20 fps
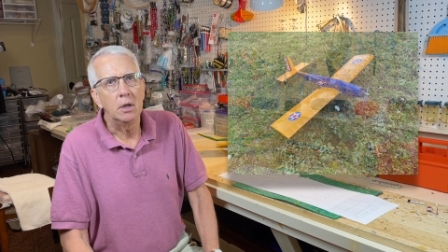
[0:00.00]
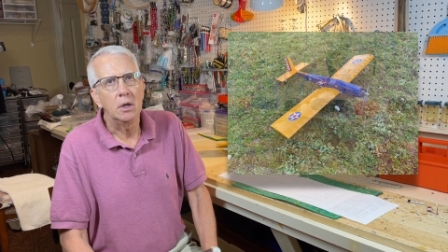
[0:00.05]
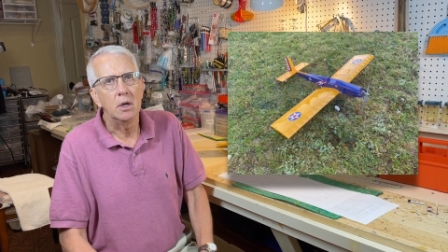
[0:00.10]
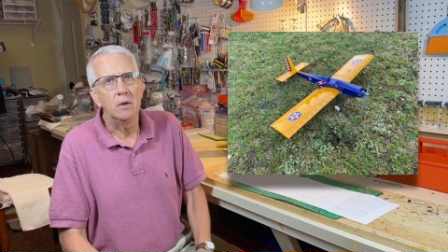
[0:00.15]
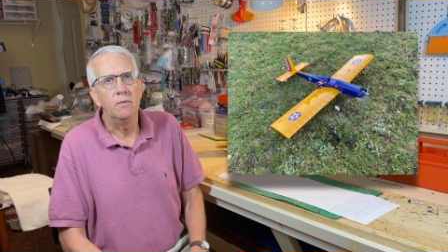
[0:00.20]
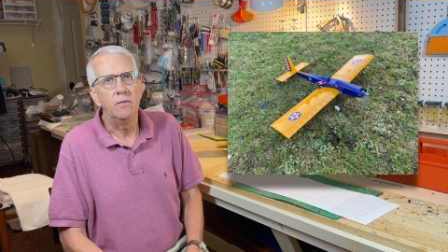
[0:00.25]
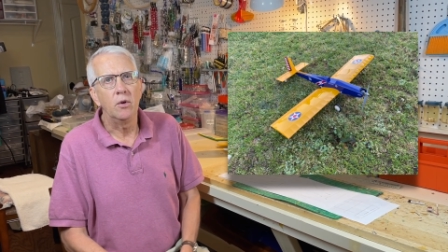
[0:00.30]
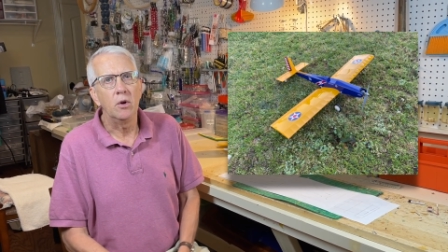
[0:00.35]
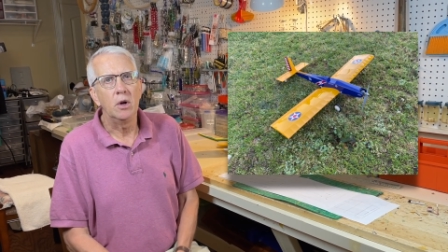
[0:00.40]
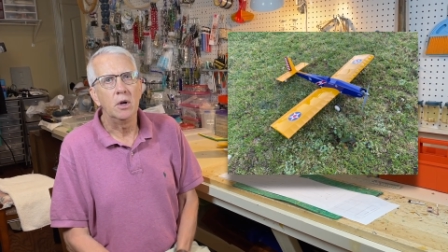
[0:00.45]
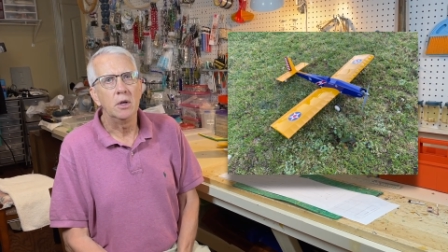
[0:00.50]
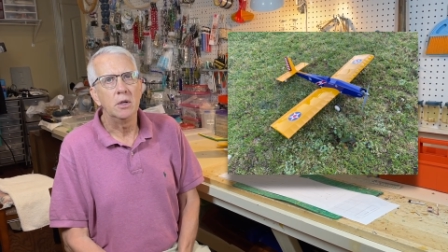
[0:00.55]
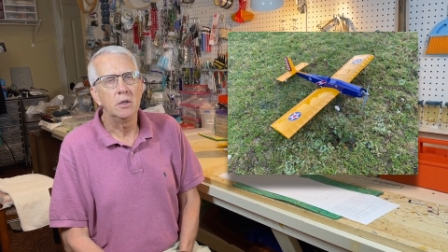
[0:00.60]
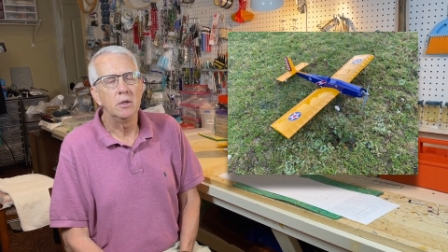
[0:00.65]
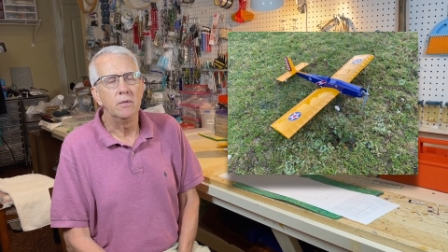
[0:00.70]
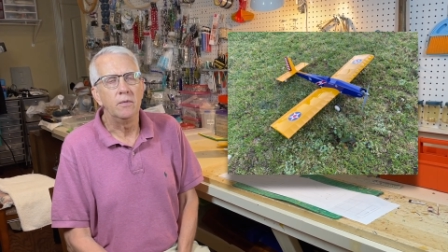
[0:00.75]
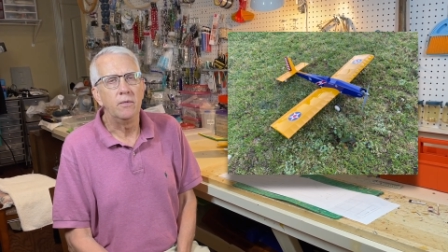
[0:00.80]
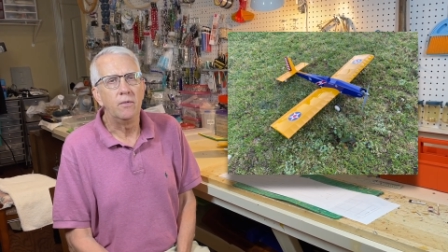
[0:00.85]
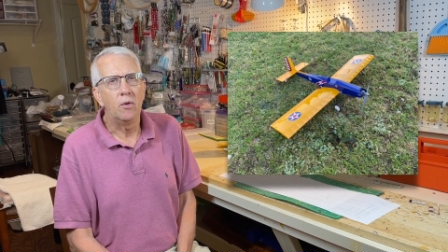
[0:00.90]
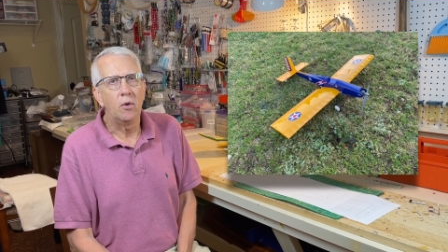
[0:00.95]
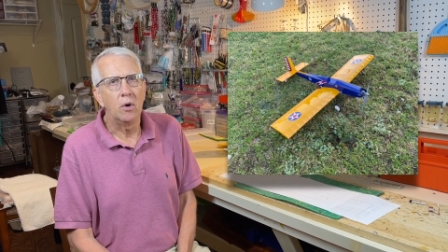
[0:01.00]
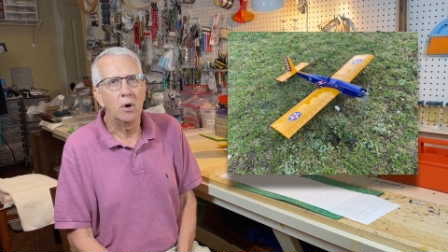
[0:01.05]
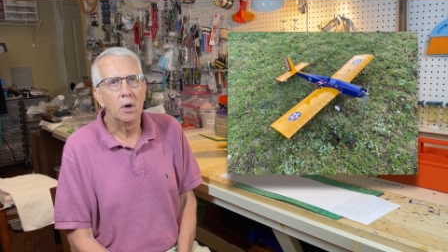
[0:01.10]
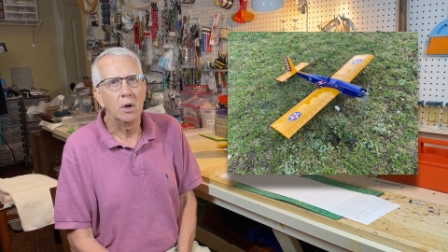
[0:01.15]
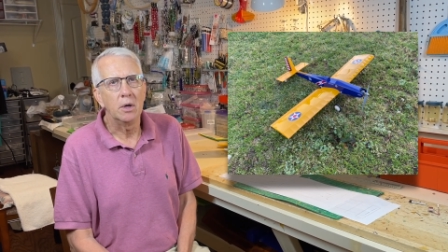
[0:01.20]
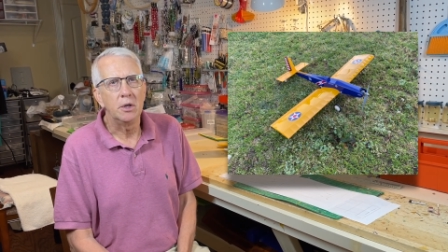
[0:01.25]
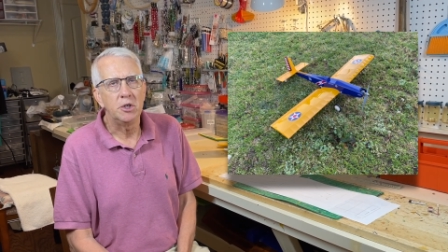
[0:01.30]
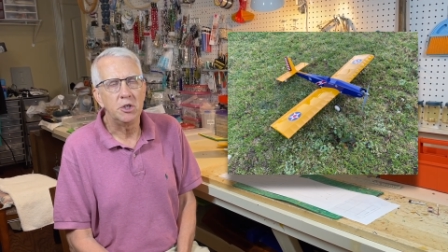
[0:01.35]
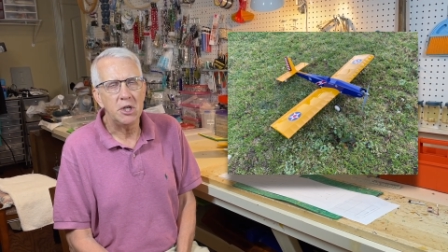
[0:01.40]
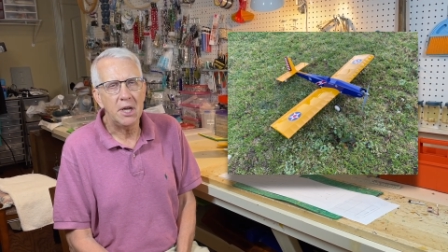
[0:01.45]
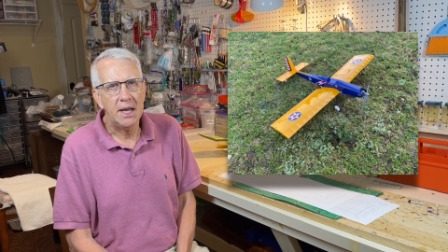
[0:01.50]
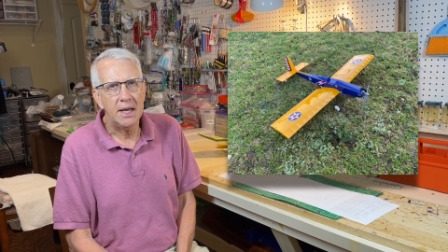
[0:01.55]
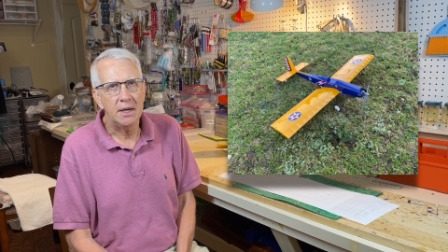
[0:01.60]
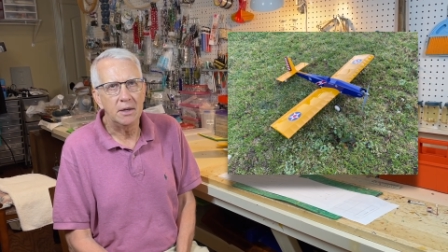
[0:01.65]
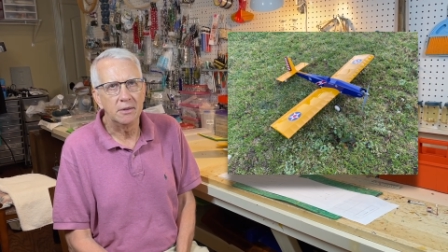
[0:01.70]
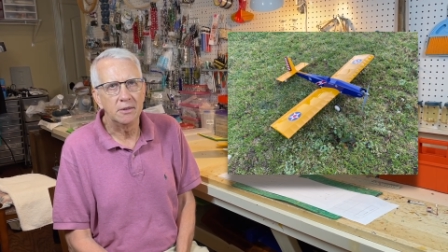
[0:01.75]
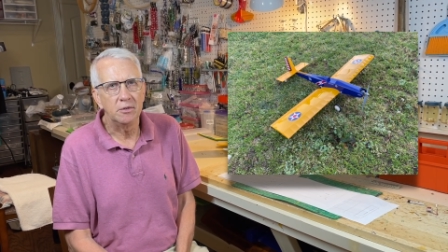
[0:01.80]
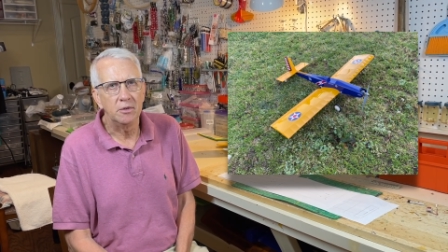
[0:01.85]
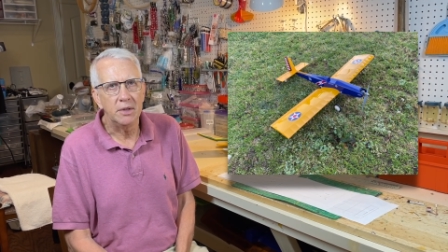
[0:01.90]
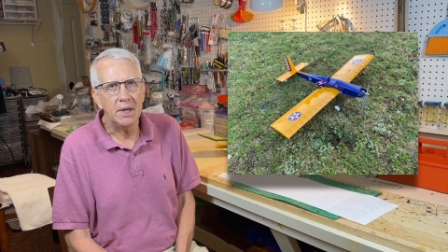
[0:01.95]
converted it to four
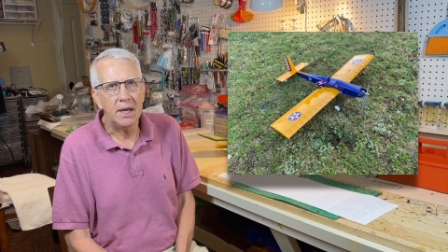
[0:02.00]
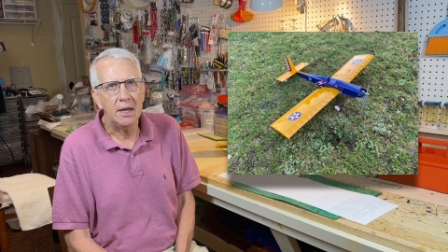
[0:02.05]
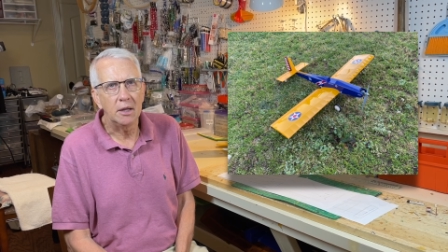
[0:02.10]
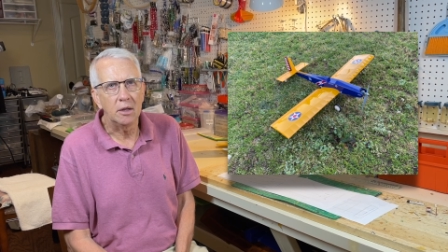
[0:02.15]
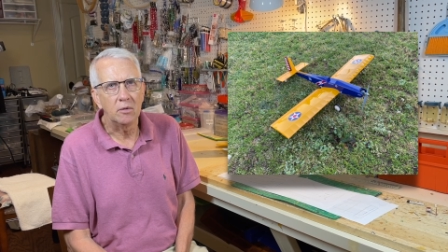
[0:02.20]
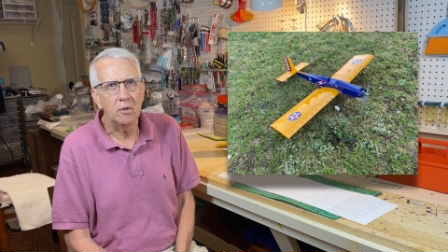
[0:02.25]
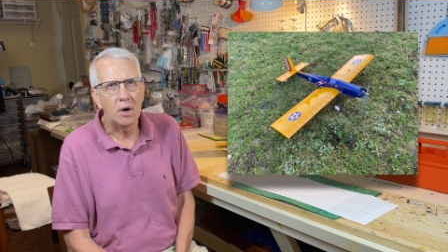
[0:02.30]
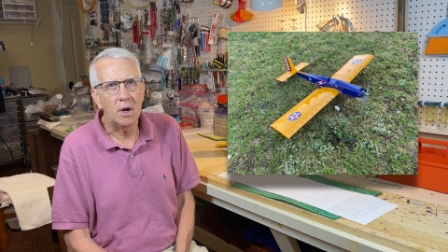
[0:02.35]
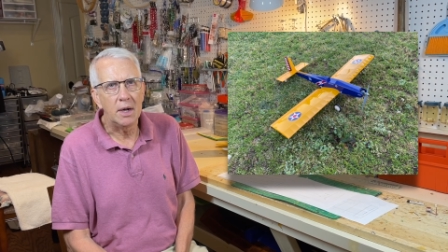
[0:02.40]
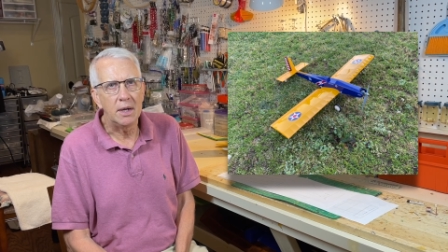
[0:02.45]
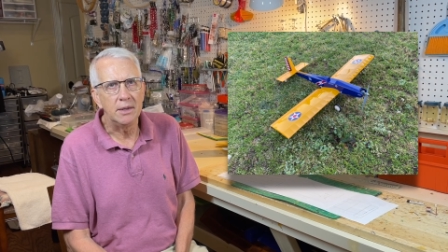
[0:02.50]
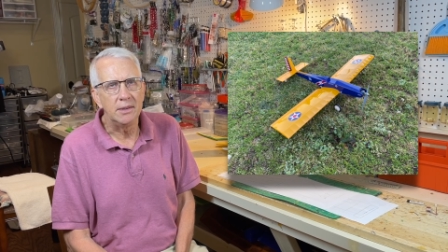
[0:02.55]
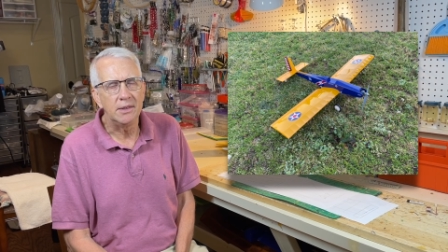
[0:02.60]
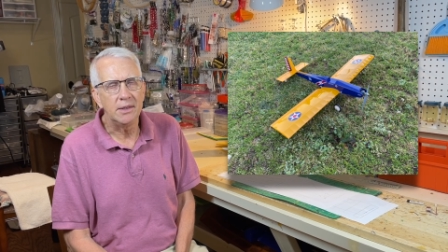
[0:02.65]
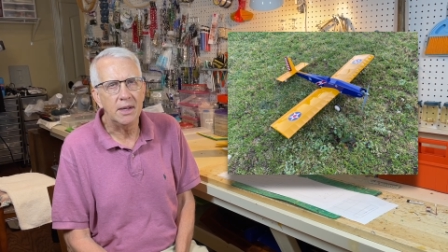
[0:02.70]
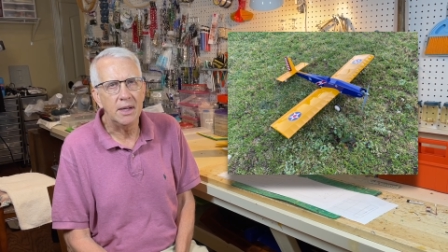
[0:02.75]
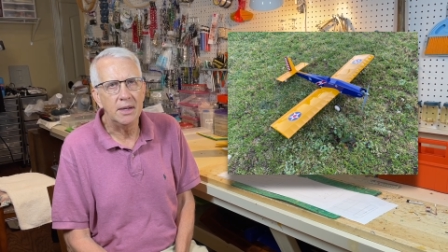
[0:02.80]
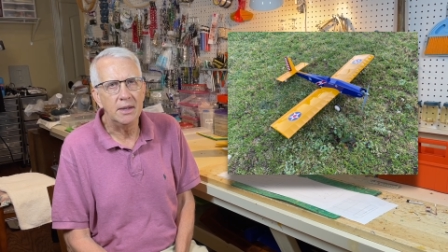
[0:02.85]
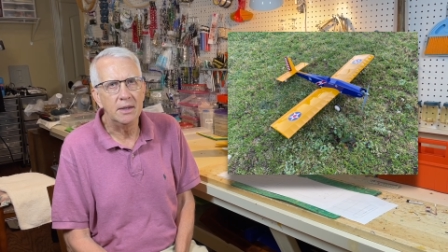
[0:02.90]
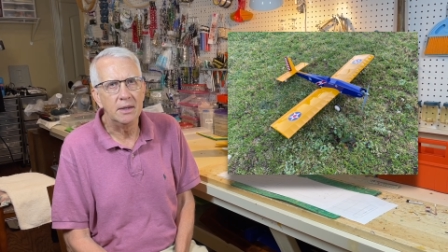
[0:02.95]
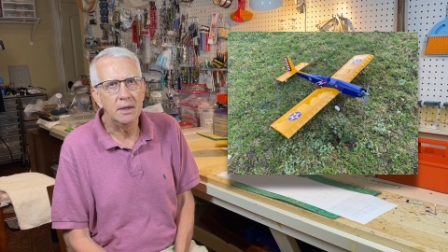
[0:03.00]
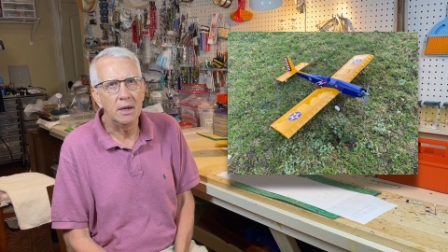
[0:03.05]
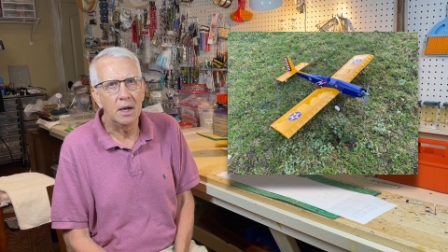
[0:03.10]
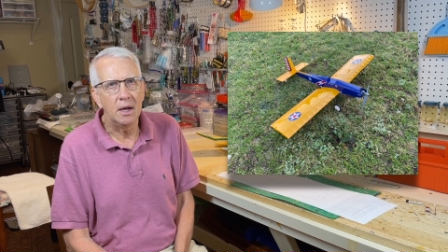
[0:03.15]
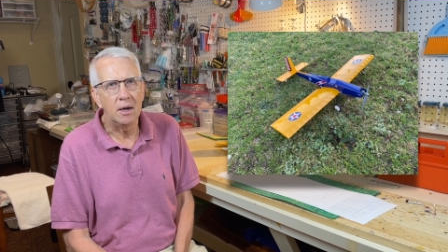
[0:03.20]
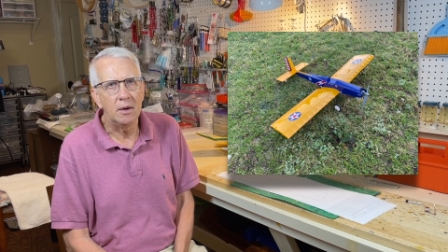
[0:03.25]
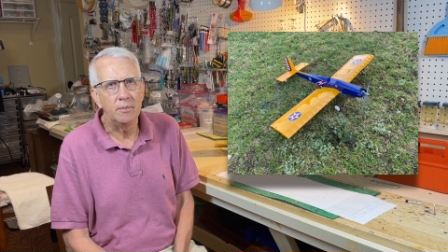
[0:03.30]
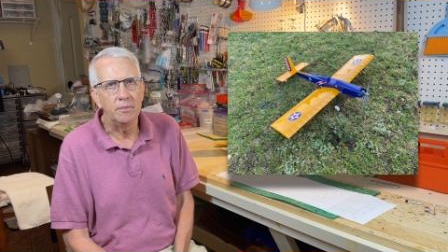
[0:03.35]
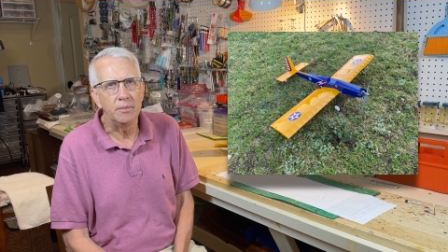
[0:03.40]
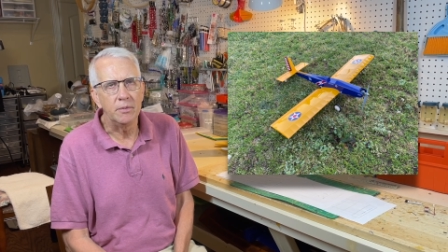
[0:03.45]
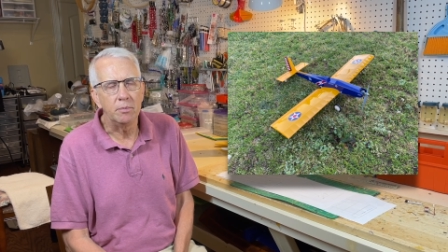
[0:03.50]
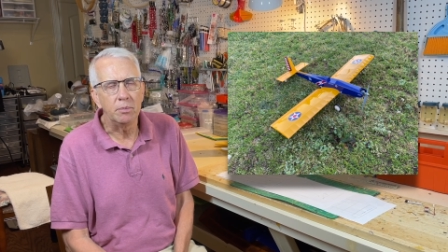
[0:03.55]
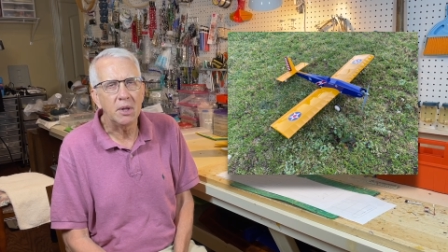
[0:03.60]
channels with ailerons, and um,